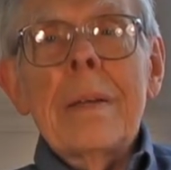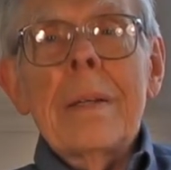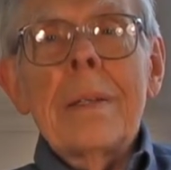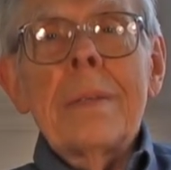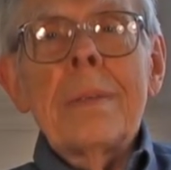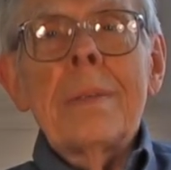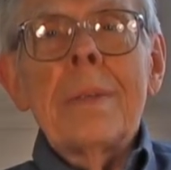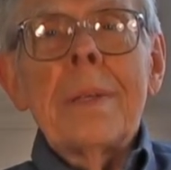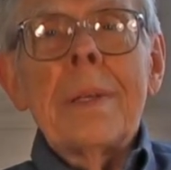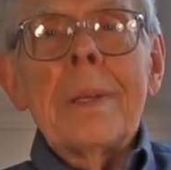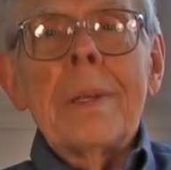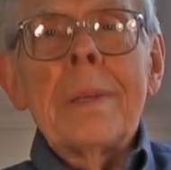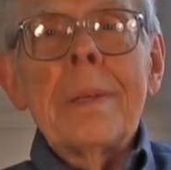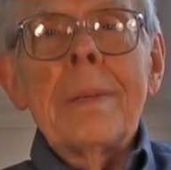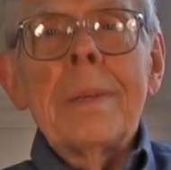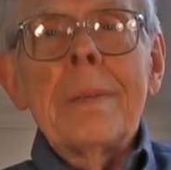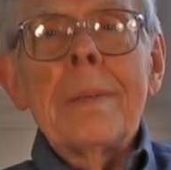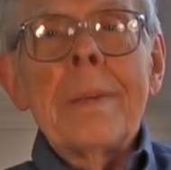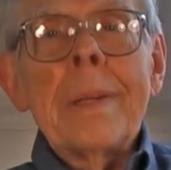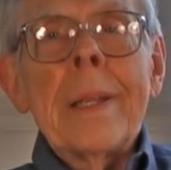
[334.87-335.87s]
because
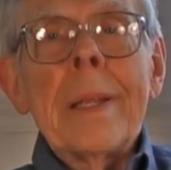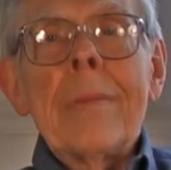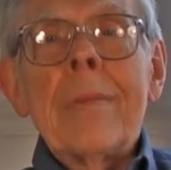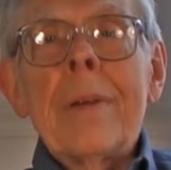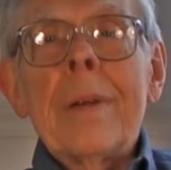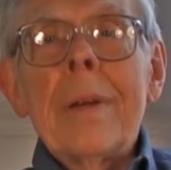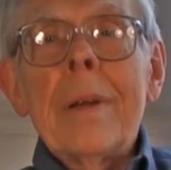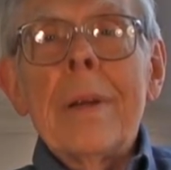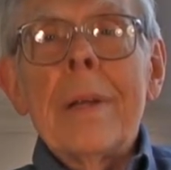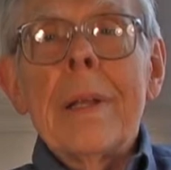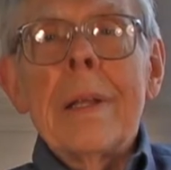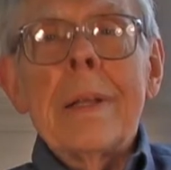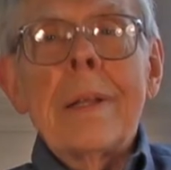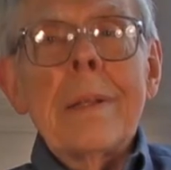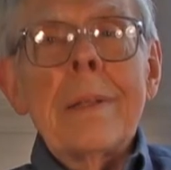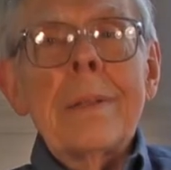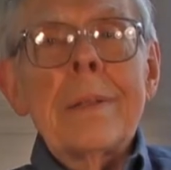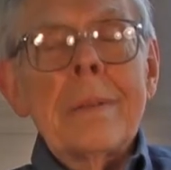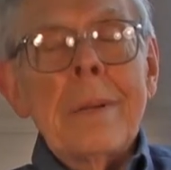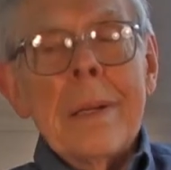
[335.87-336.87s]
we never heard it.
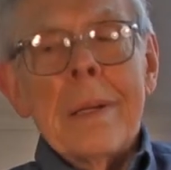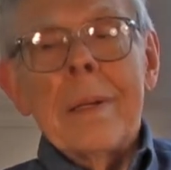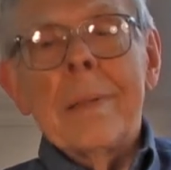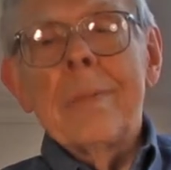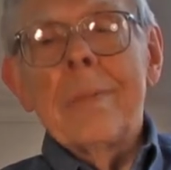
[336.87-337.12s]
So